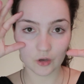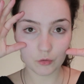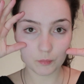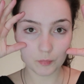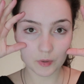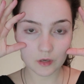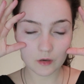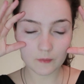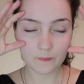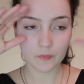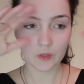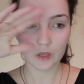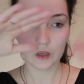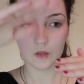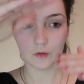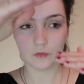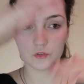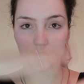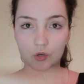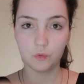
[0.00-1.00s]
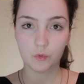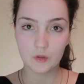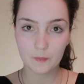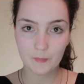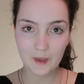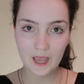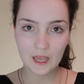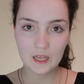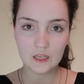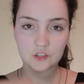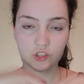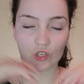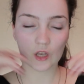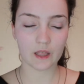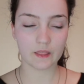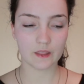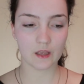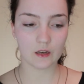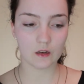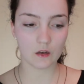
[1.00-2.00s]
open, two on the page,
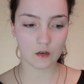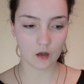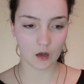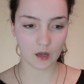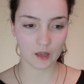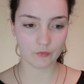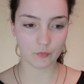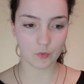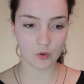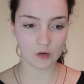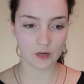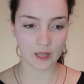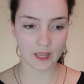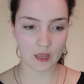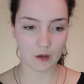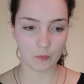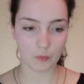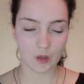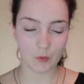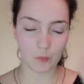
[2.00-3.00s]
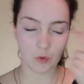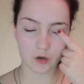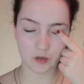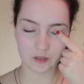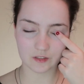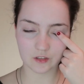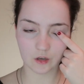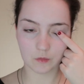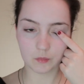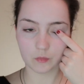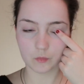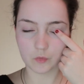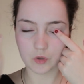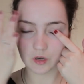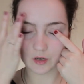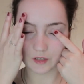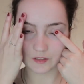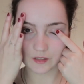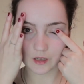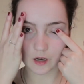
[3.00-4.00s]
and then I have one layout where one eye's open, one
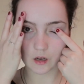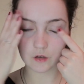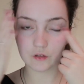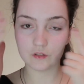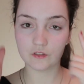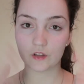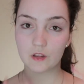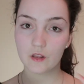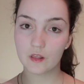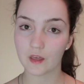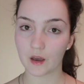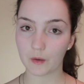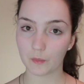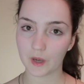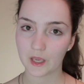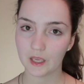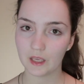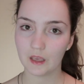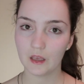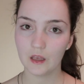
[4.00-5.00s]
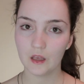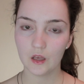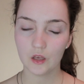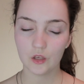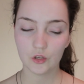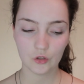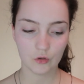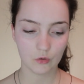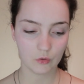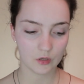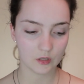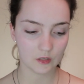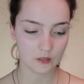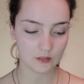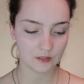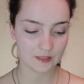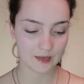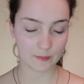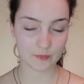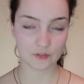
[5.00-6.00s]
eye's closed, so that way you
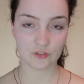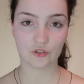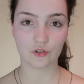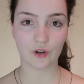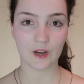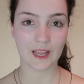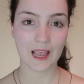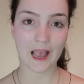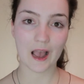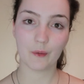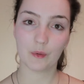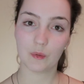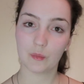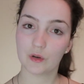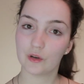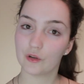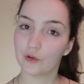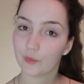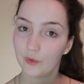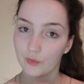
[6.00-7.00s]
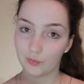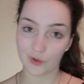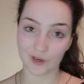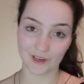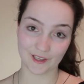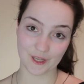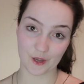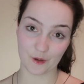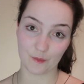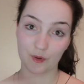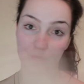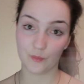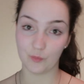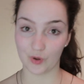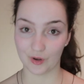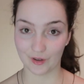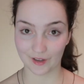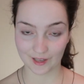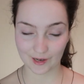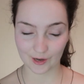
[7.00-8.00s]
can demonstrate how it would look with one eye open,
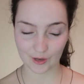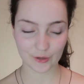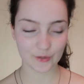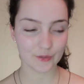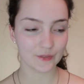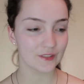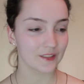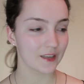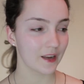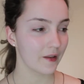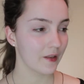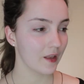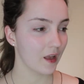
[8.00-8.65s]
one eye closed.